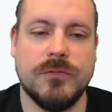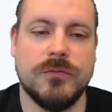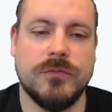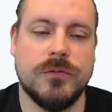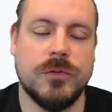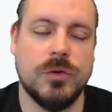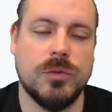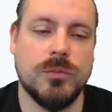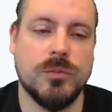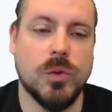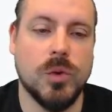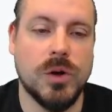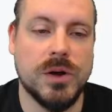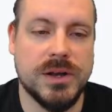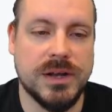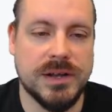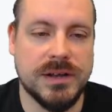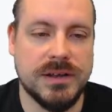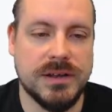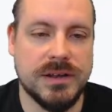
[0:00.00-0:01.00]
more
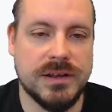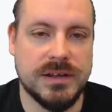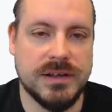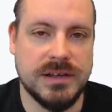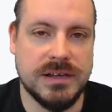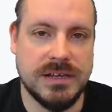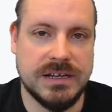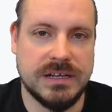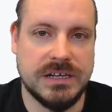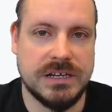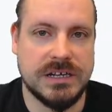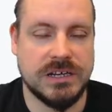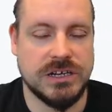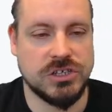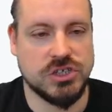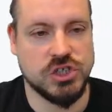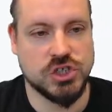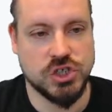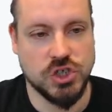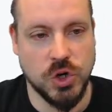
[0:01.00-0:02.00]
than a
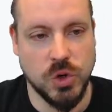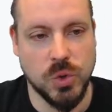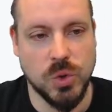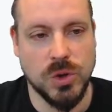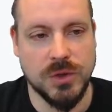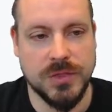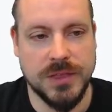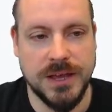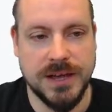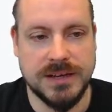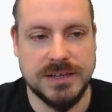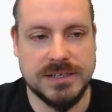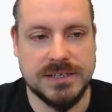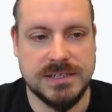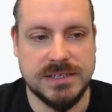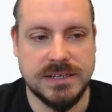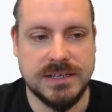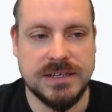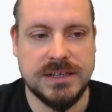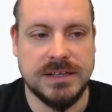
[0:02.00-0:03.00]
show that
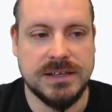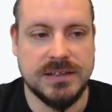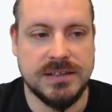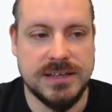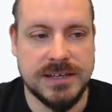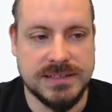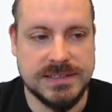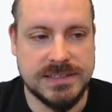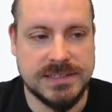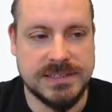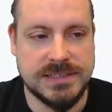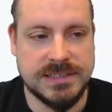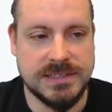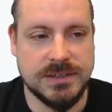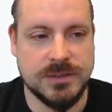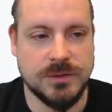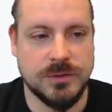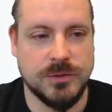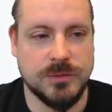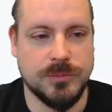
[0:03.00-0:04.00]
this is
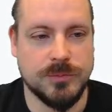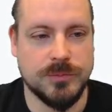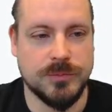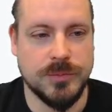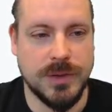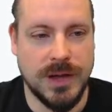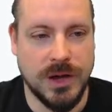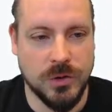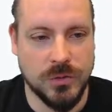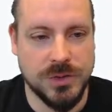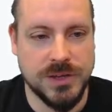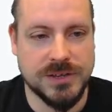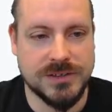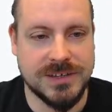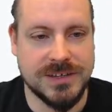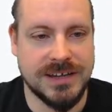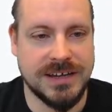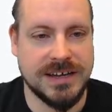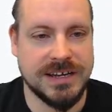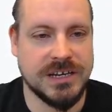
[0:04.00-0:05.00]
how this
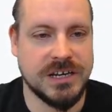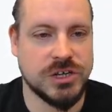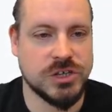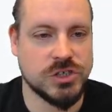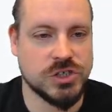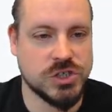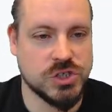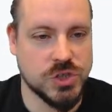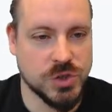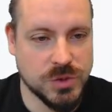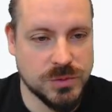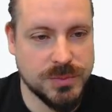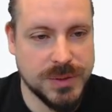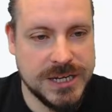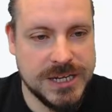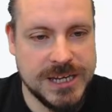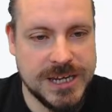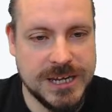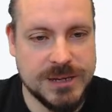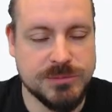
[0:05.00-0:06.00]
line should be
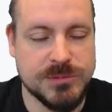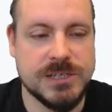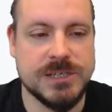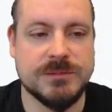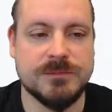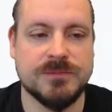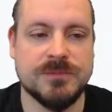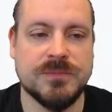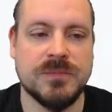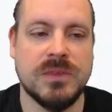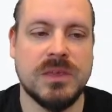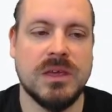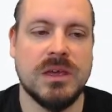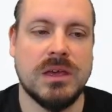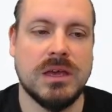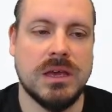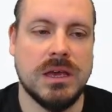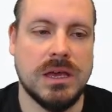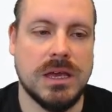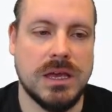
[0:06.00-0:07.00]
named,
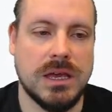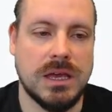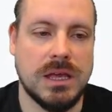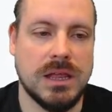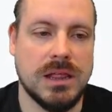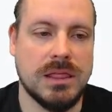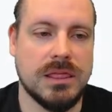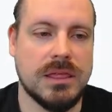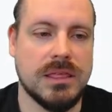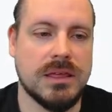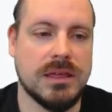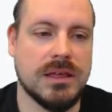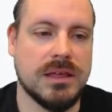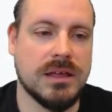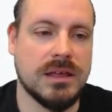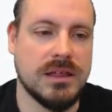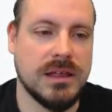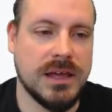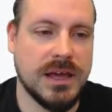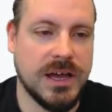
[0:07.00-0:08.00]
and
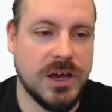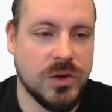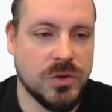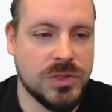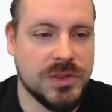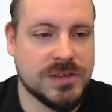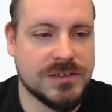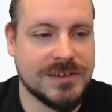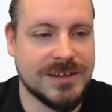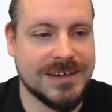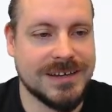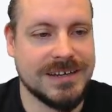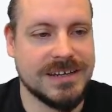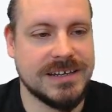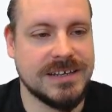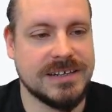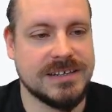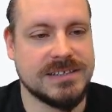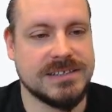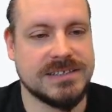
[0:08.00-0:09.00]
how this line
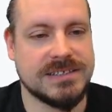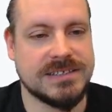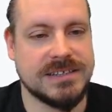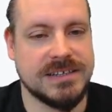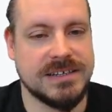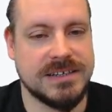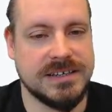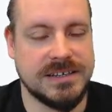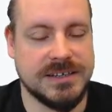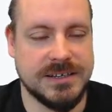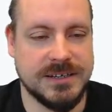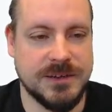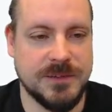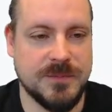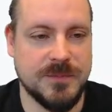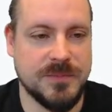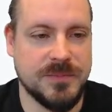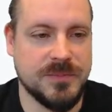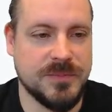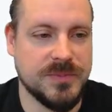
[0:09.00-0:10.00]
is
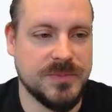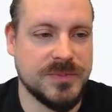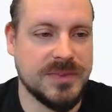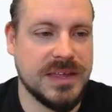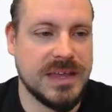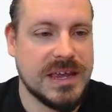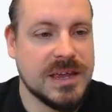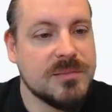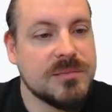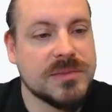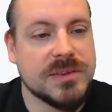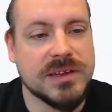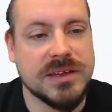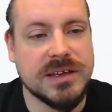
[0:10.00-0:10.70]
named